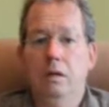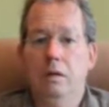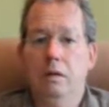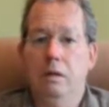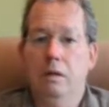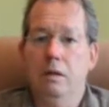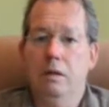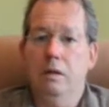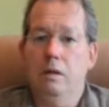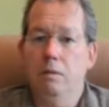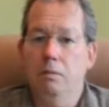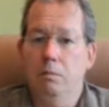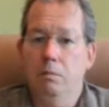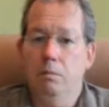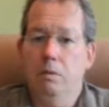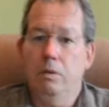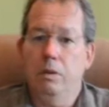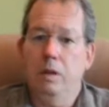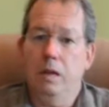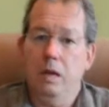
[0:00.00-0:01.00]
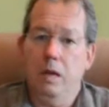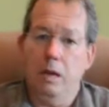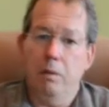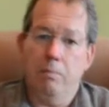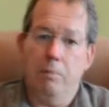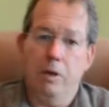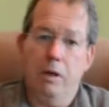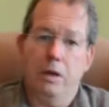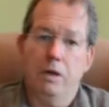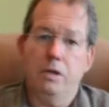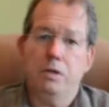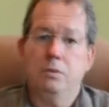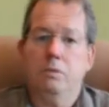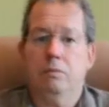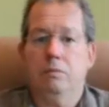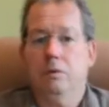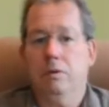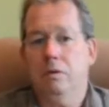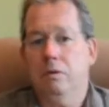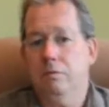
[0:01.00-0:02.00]
then within that parish,
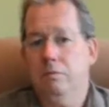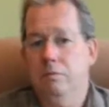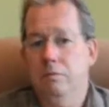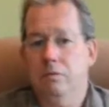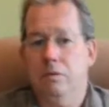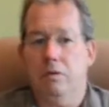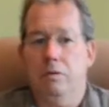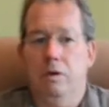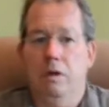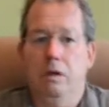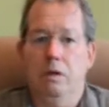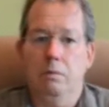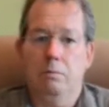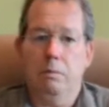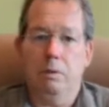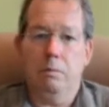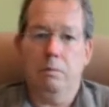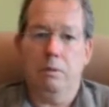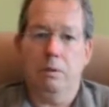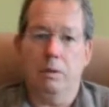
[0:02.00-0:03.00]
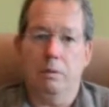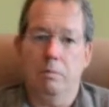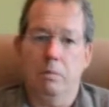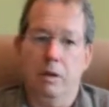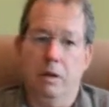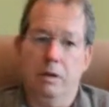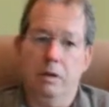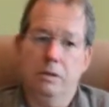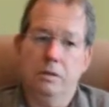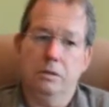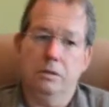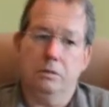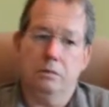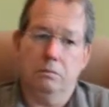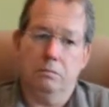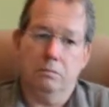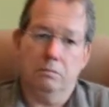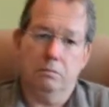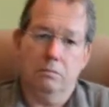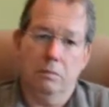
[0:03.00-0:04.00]
we've got 300 people in the parish,
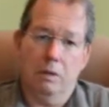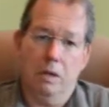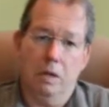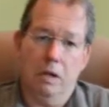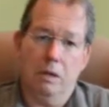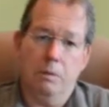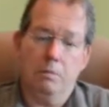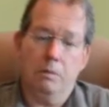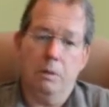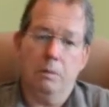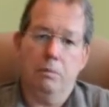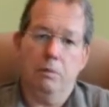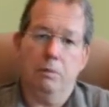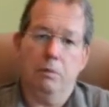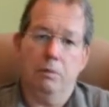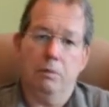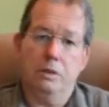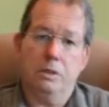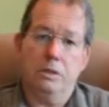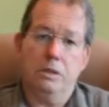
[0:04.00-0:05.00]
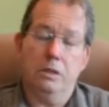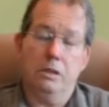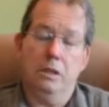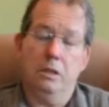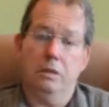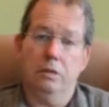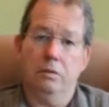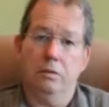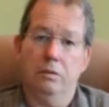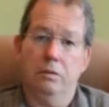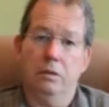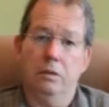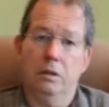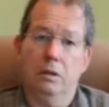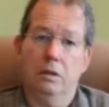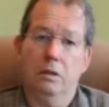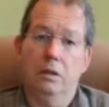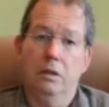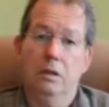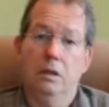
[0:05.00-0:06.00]
and other people see it through
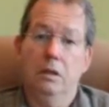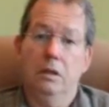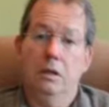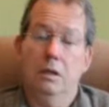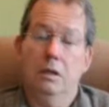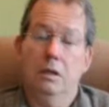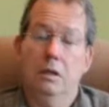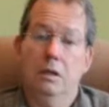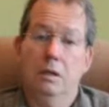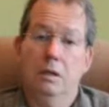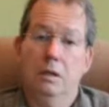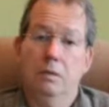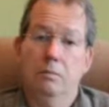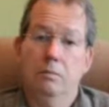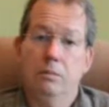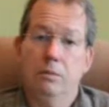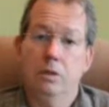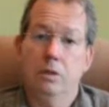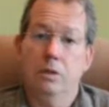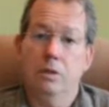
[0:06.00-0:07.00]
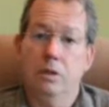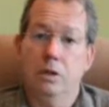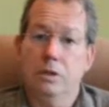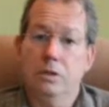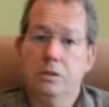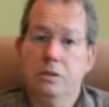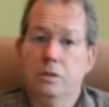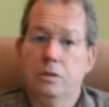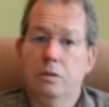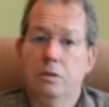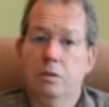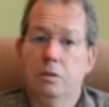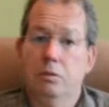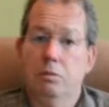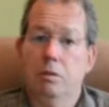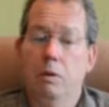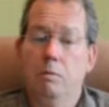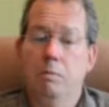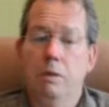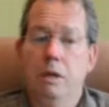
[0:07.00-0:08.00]
the uh, the Diocesan
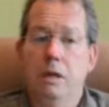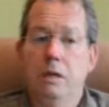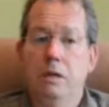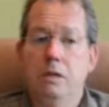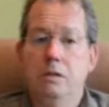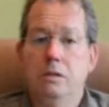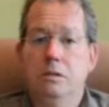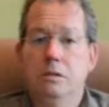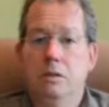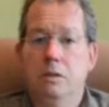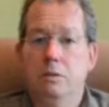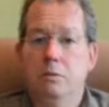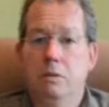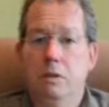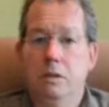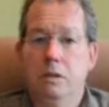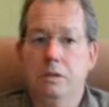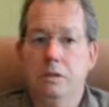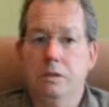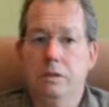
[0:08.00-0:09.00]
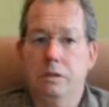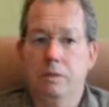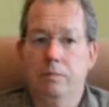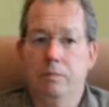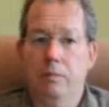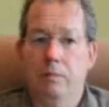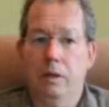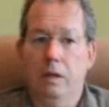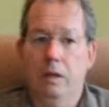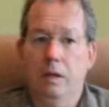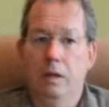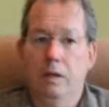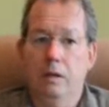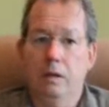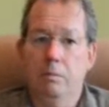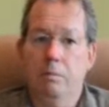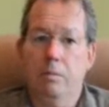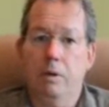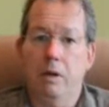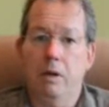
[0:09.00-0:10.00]
webpage as well as um,
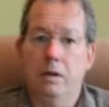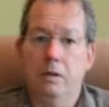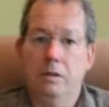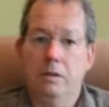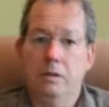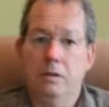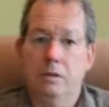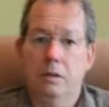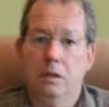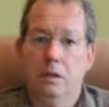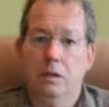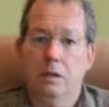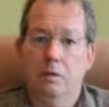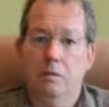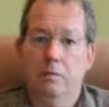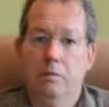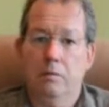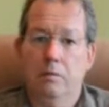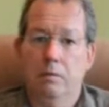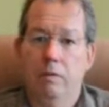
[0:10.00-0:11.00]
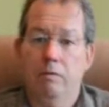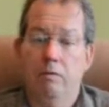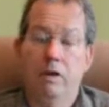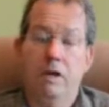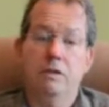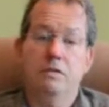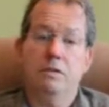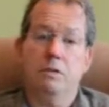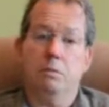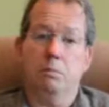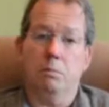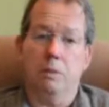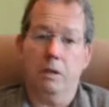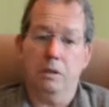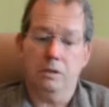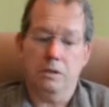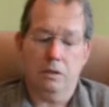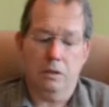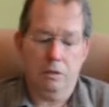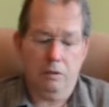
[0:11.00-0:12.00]
the Paris uh, Facebook
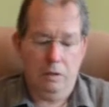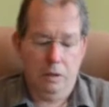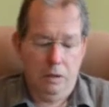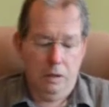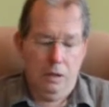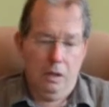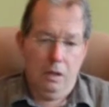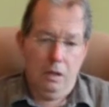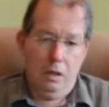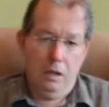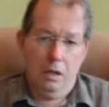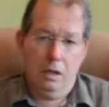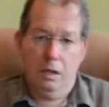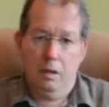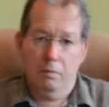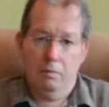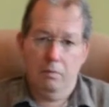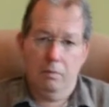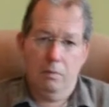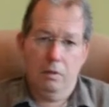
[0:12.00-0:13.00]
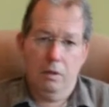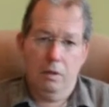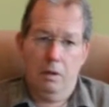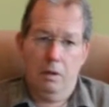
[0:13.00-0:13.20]
page. So um,